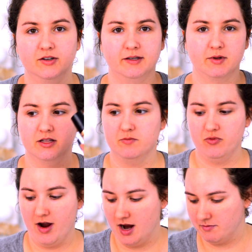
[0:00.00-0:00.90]
First, I'm gonna
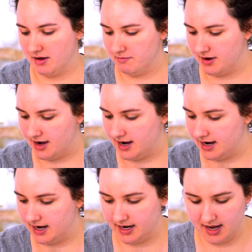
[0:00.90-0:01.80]
prime
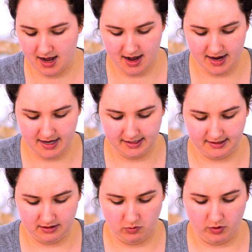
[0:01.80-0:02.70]
my
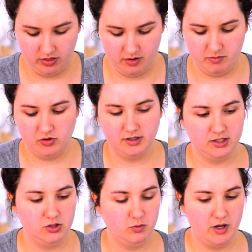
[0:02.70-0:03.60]
eyes with the Born
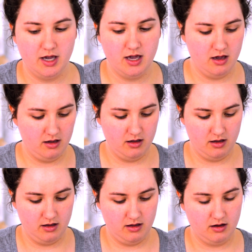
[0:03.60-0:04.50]
This Way
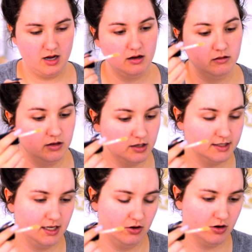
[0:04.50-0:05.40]

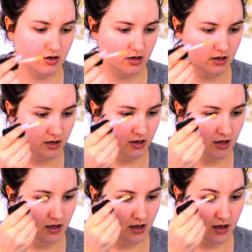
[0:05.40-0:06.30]
concealer.
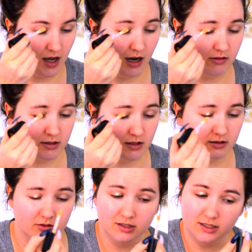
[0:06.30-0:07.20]
I was
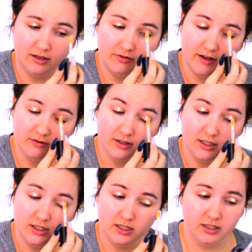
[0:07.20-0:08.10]
going to say
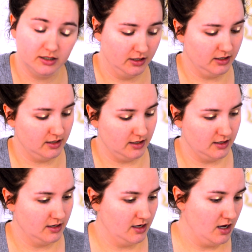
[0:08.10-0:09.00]
foundation.
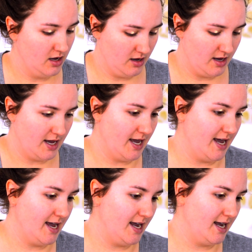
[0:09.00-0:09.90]

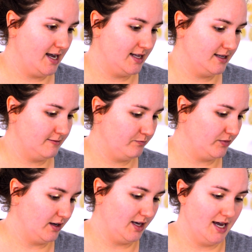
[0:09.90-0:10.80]
And
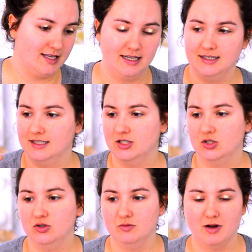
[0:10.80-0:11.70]
again, I didn't
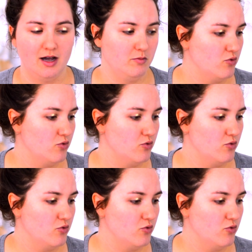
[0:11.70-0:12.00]
do my